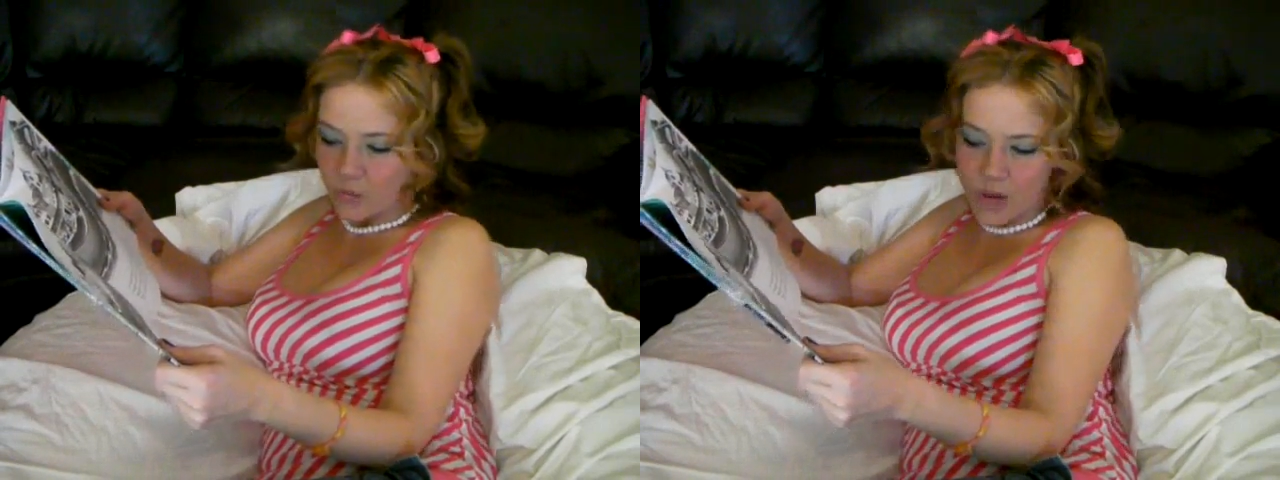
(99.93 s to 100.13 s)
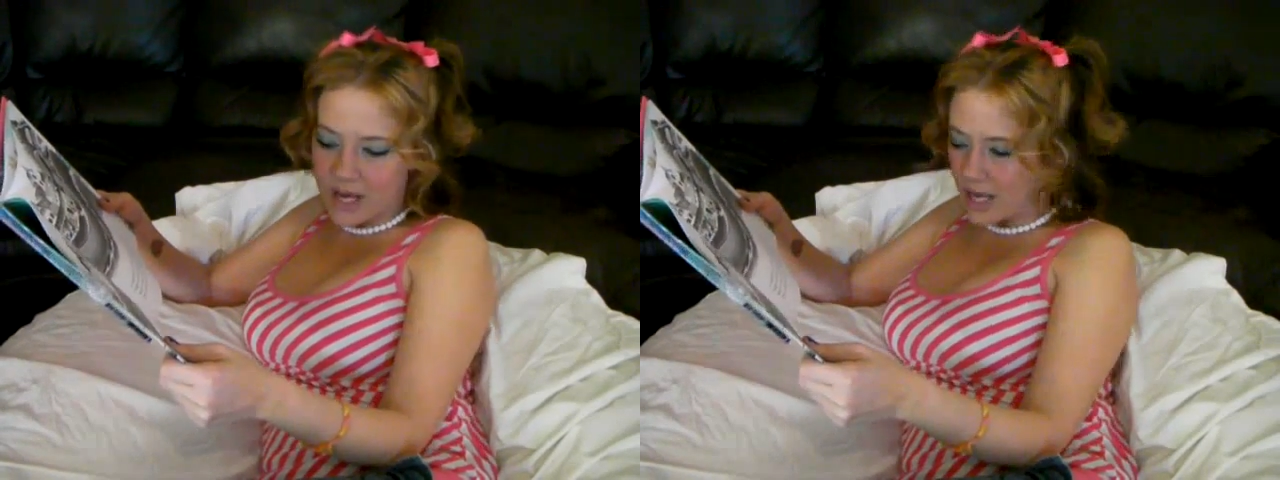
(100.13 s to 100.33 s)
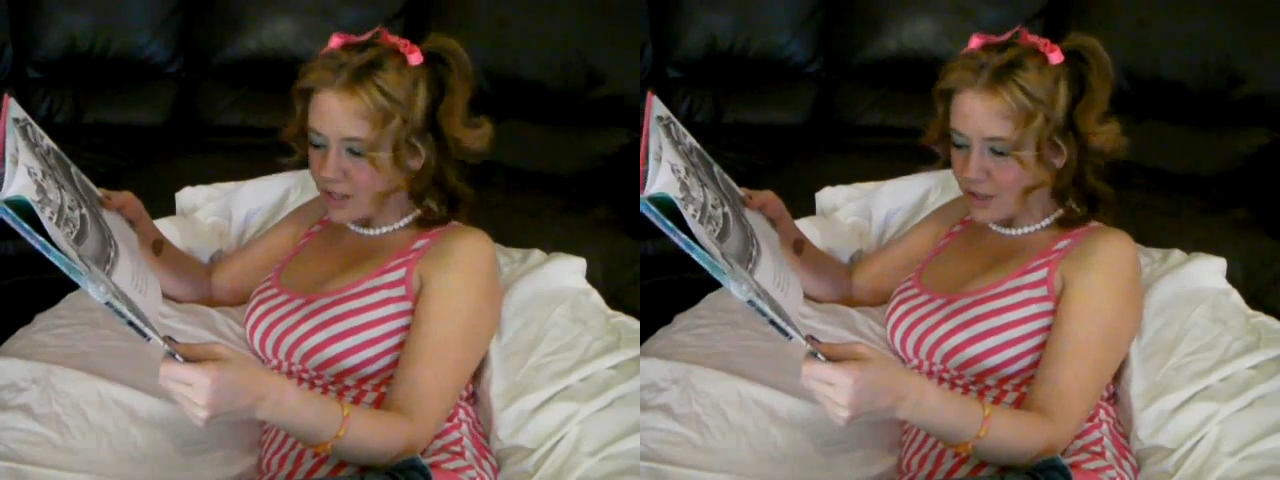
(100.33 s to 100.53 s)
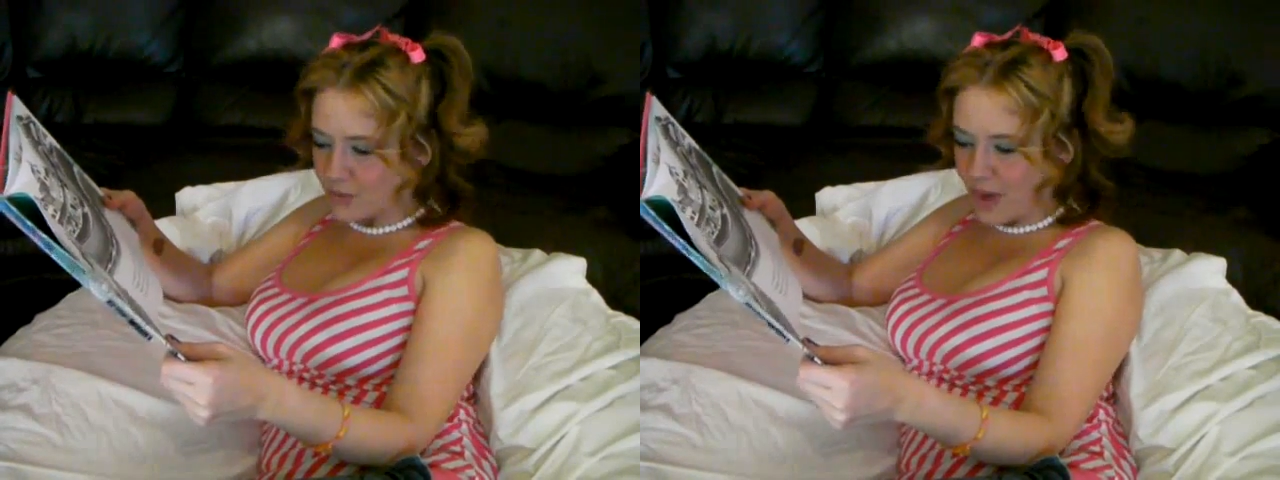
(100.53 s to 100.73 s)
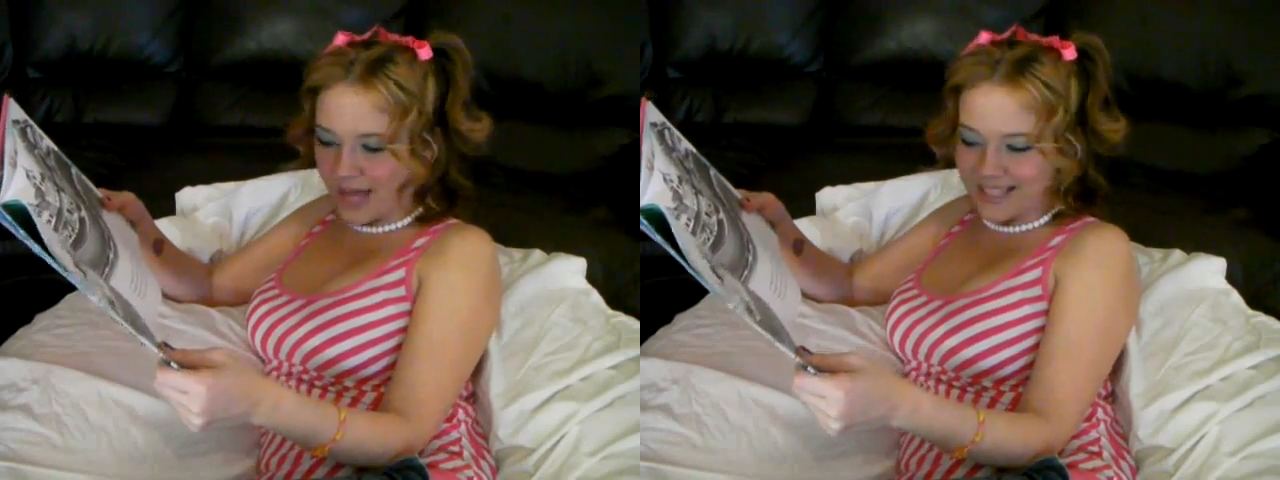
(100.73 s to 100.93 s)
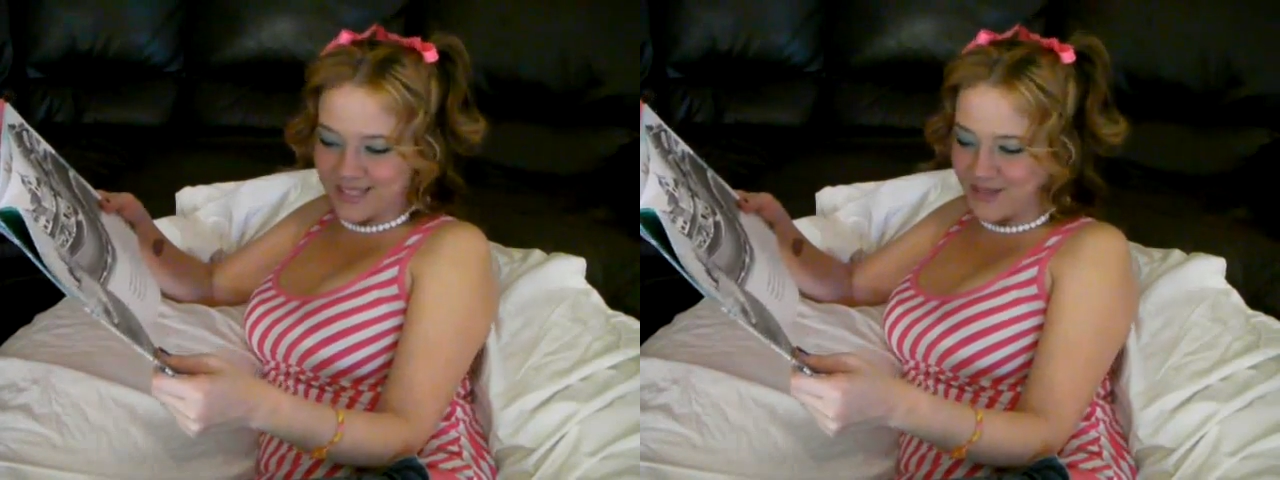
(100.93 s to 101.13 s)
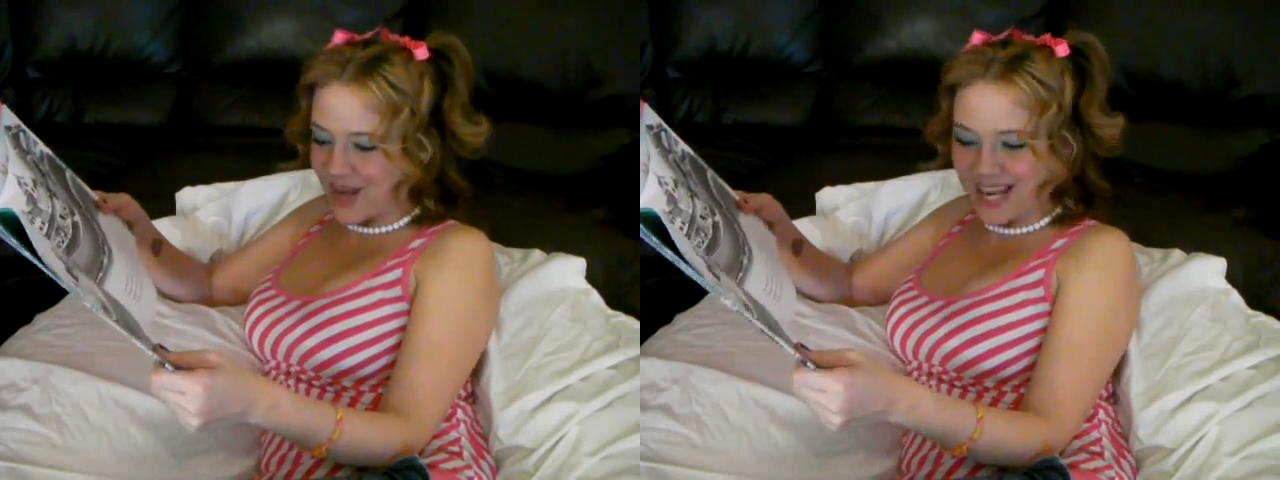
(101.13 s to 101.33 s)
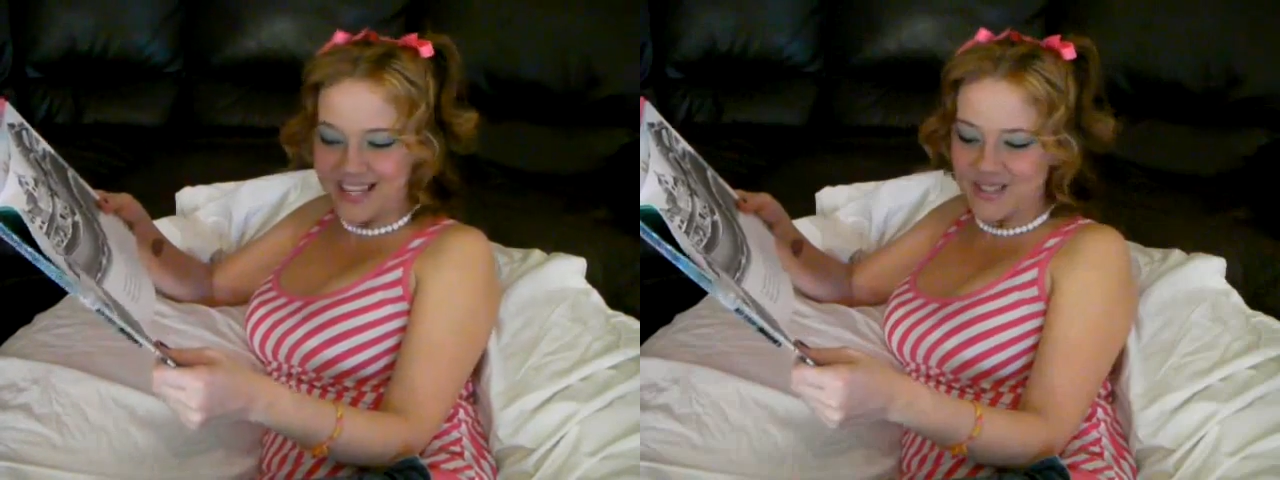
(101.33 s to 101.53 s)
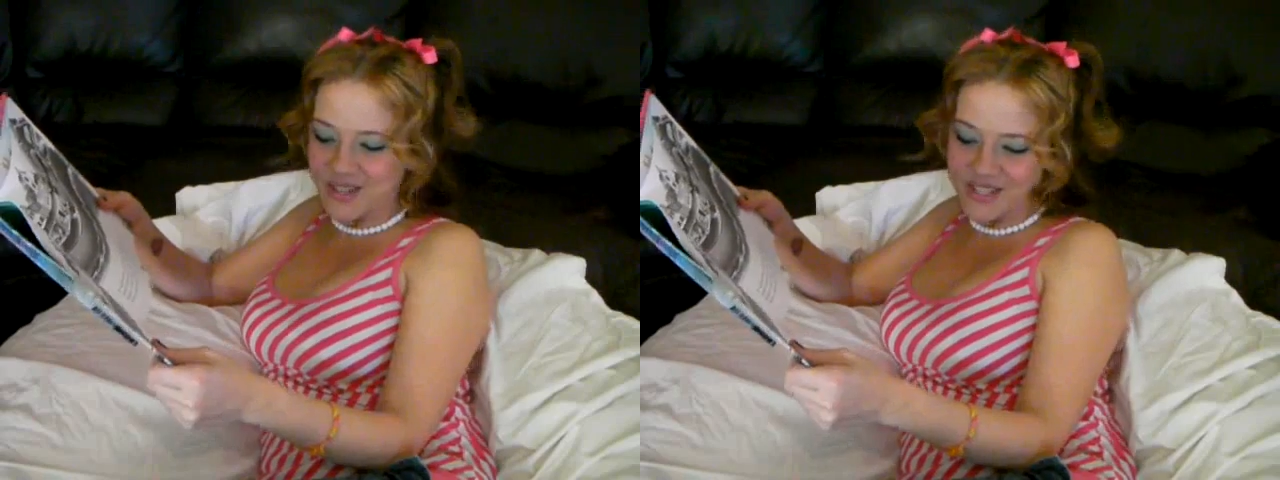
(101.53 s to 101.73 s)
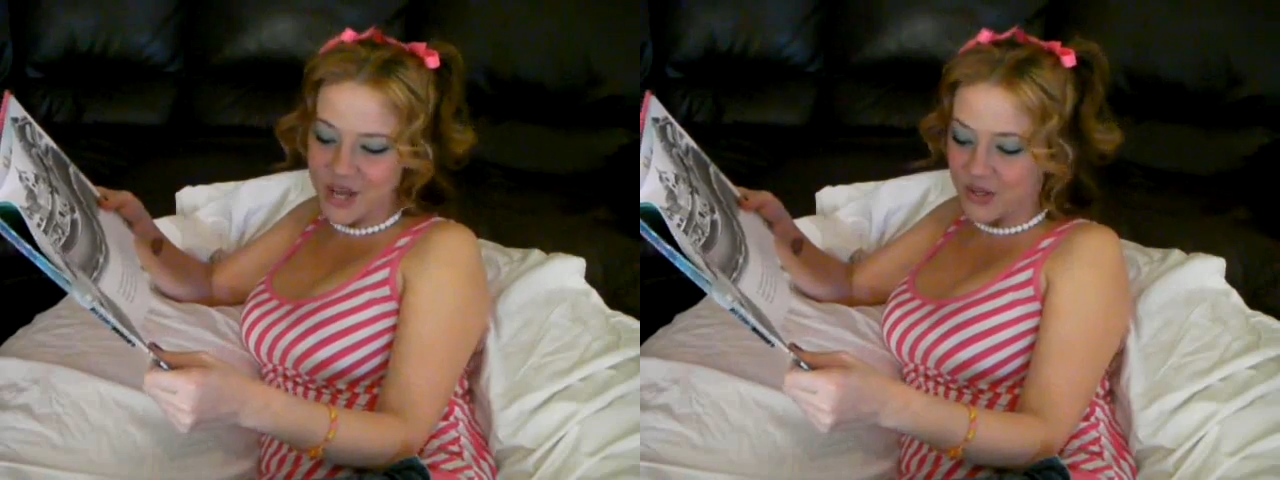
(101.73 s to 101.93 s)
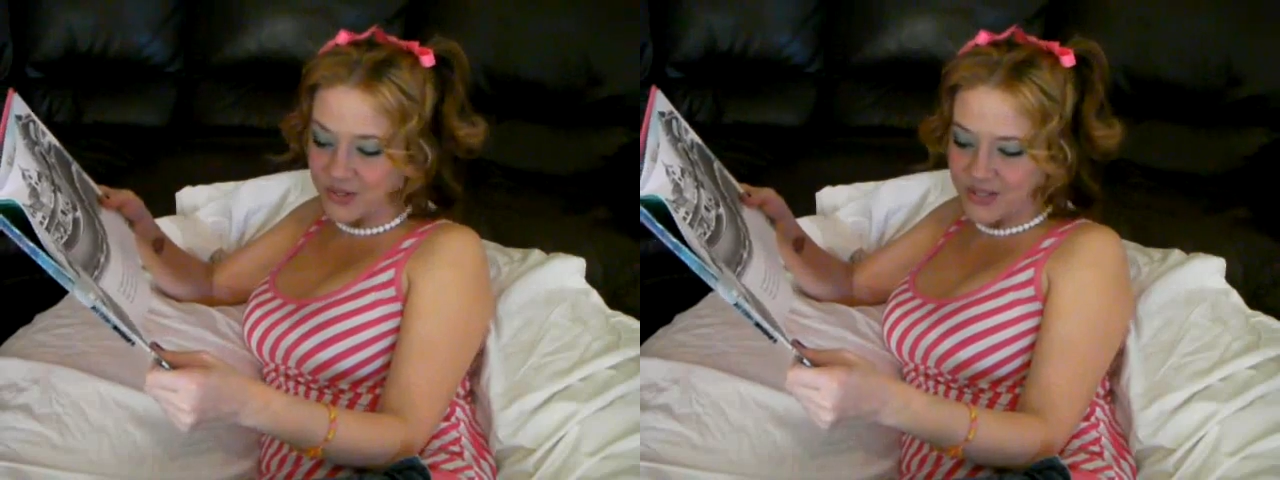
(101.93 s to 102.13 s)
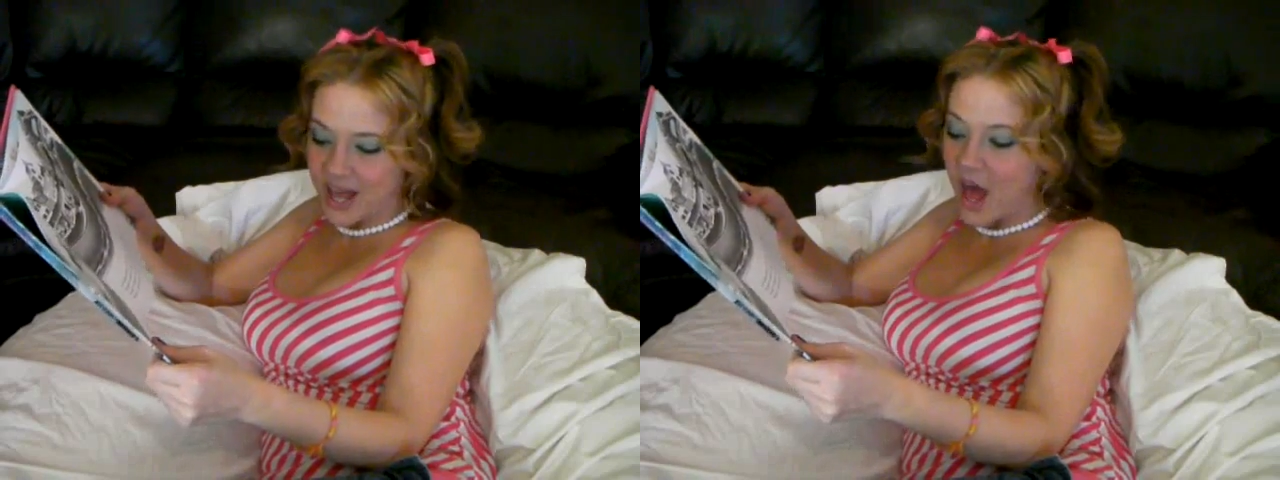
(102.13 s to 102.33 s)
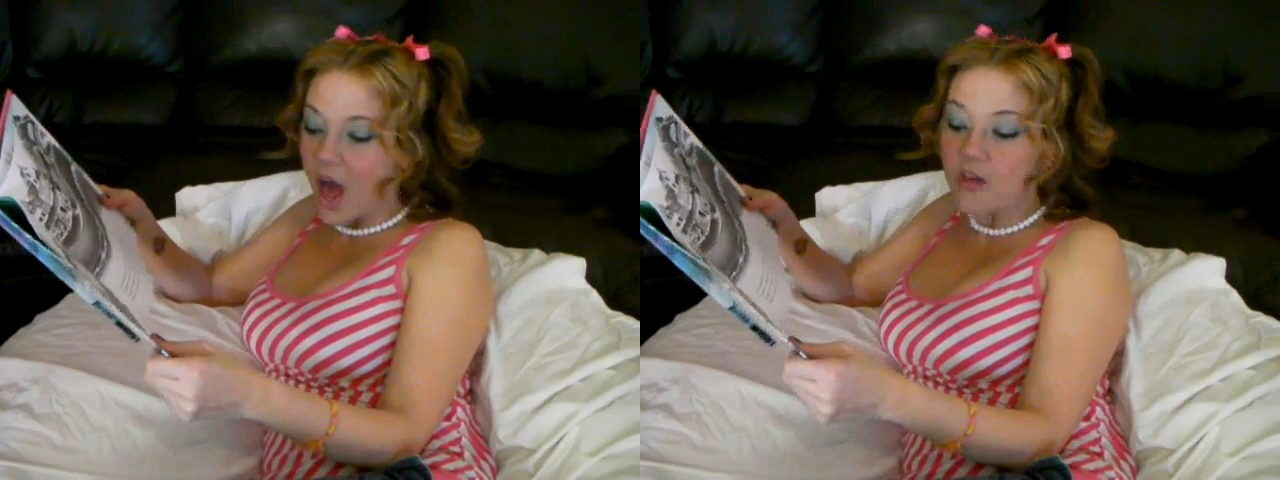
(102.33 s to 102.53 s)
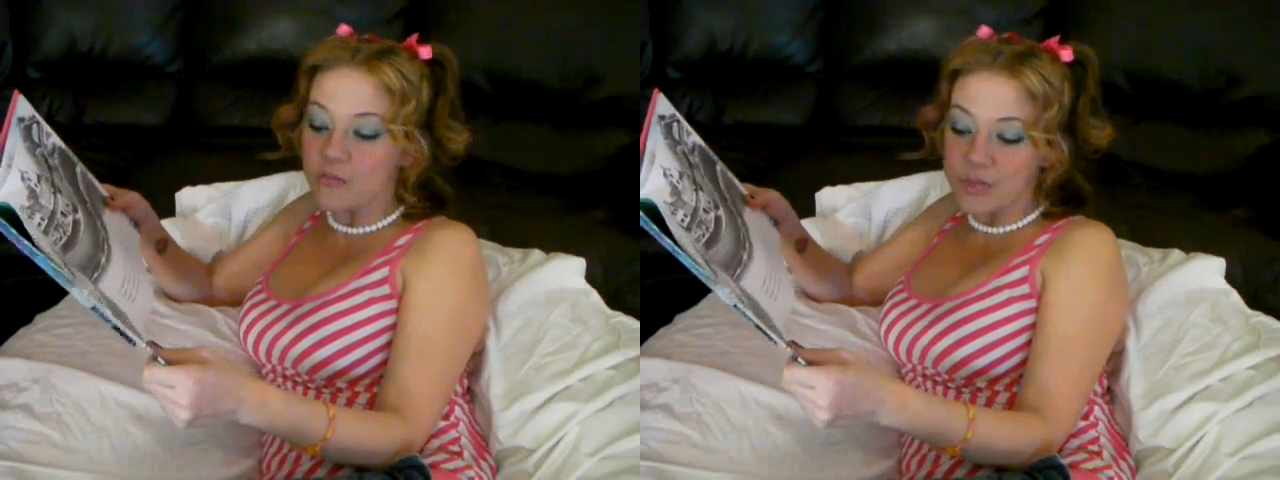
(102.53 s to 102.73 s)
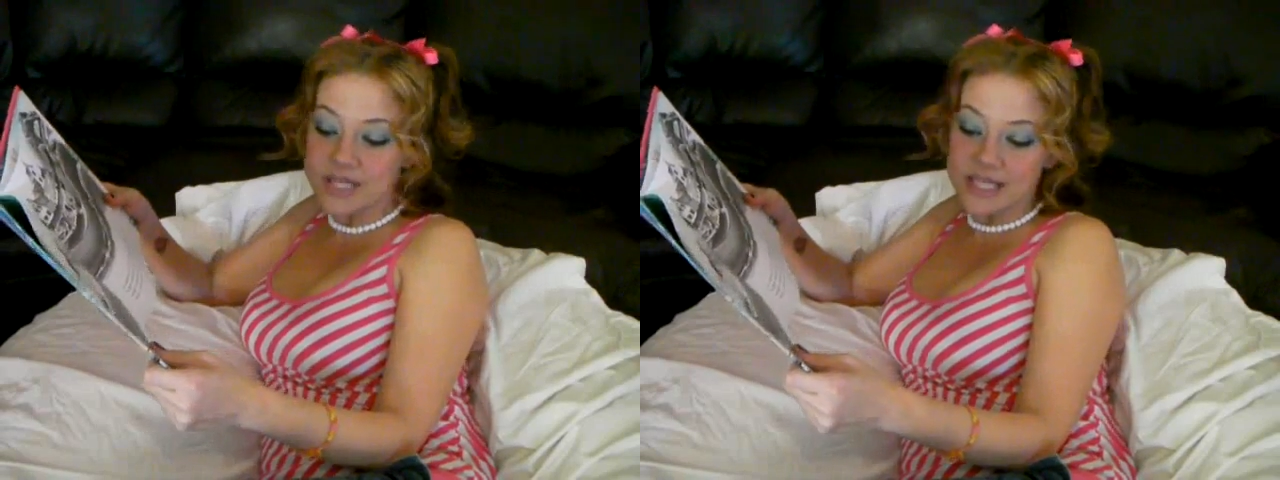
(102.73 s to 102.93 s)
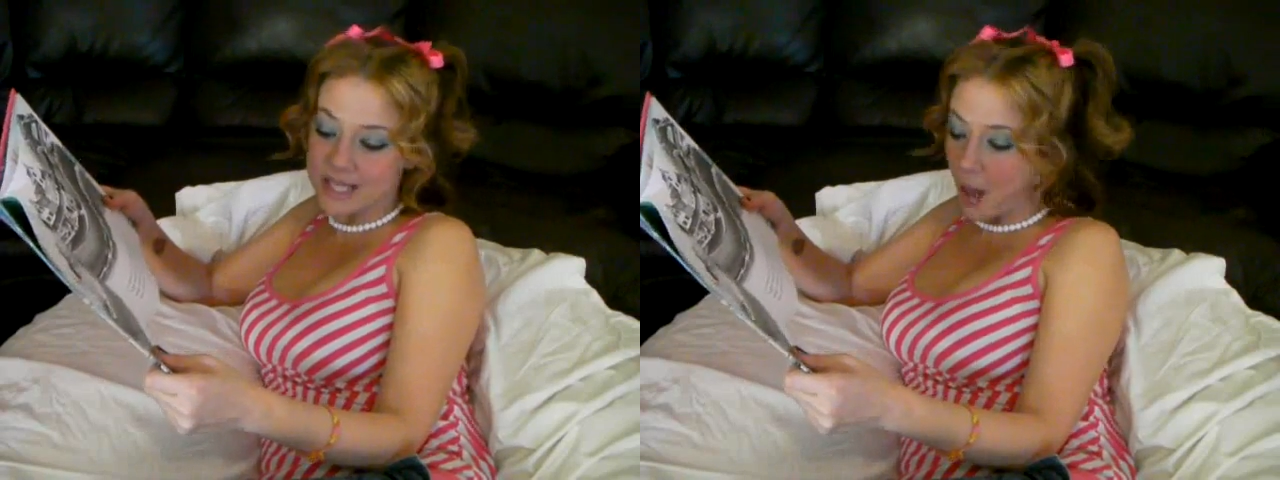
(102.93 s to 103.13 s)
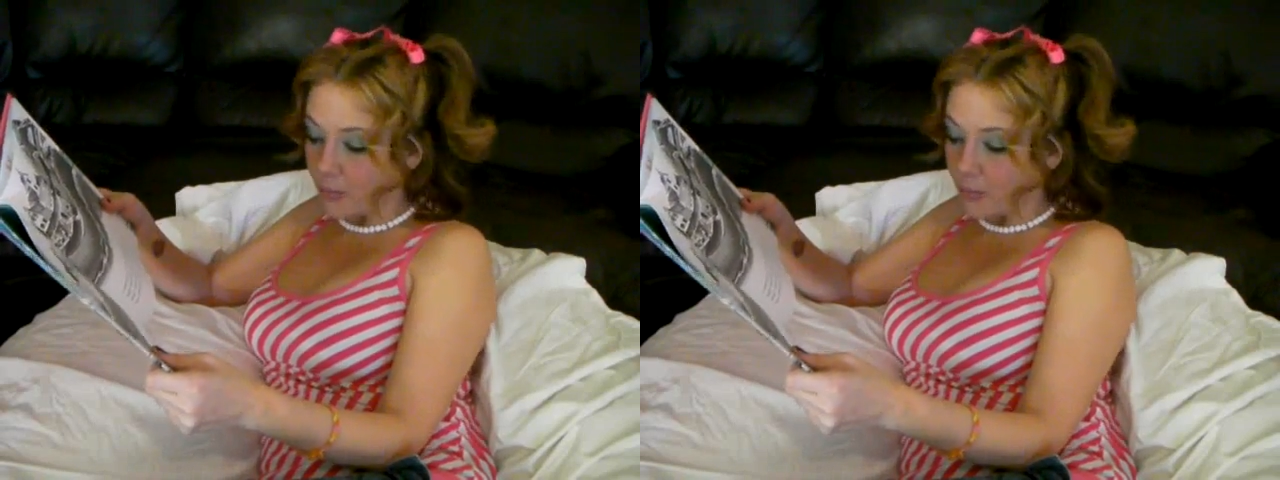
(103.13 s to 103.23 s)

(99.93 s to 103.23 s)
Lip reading: right under the wagons, right under the toes of Mrs.